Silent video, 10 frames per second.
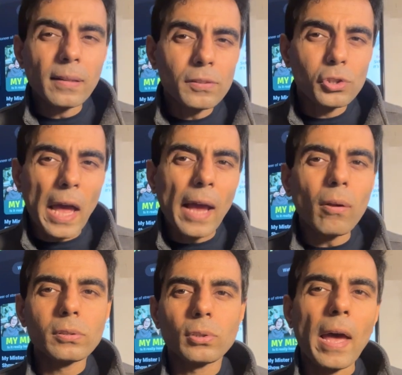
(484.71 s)
then jack
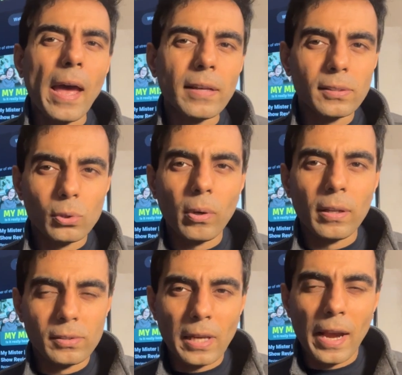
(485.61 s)
also has his own
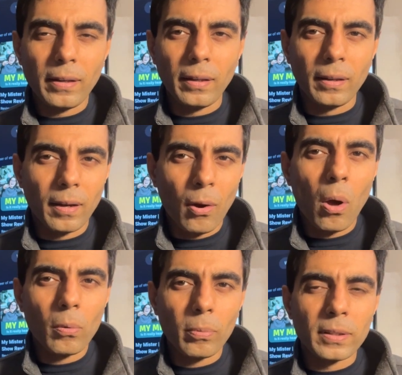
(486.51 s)
anxiety
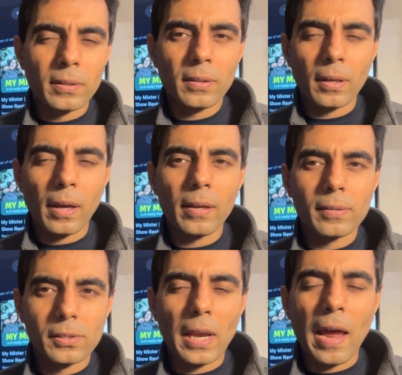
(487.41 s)
along with uh,
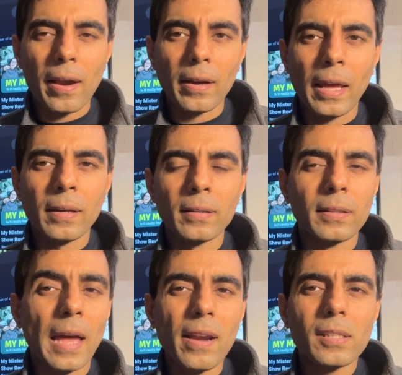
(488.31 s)
his dad and
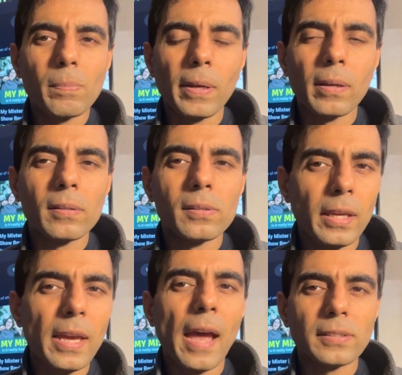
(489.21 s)
that is because
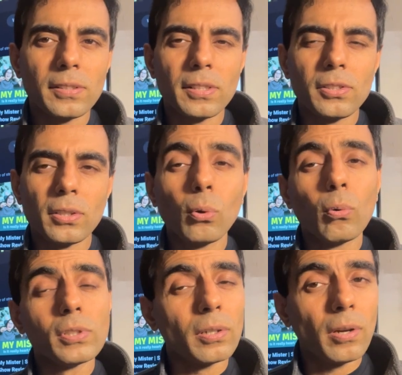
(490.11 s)
he has a sister
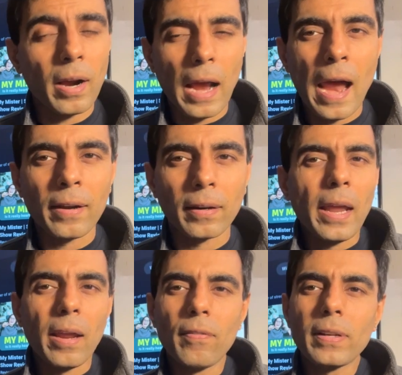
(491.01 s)
who is a drug addict
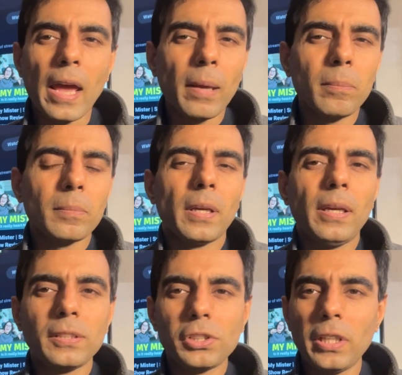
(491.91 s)
and every time time
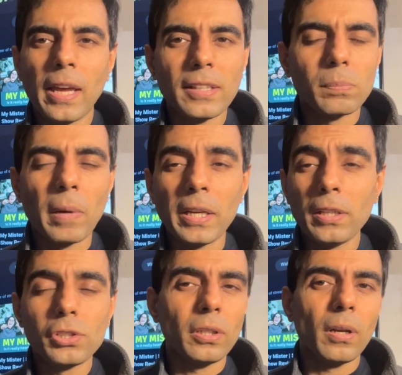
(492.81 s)
he she gets
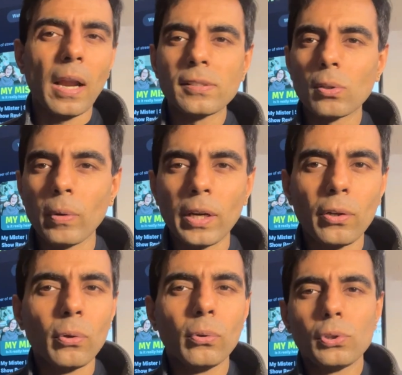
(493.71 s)
money, she runs away
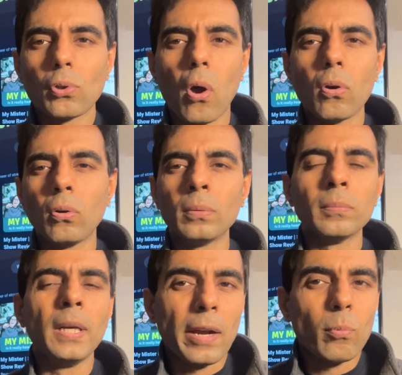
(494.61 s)
to
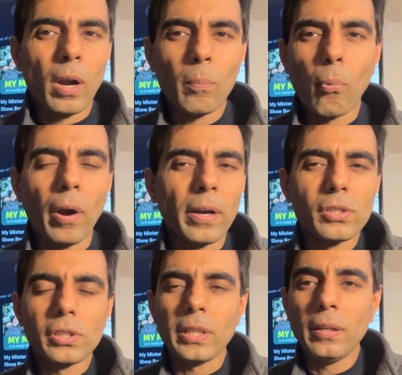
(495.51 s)
Stockholm. At one point,
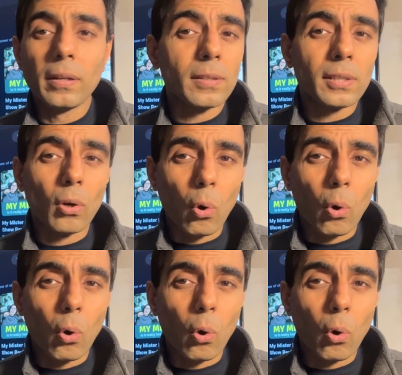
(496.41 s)
she does an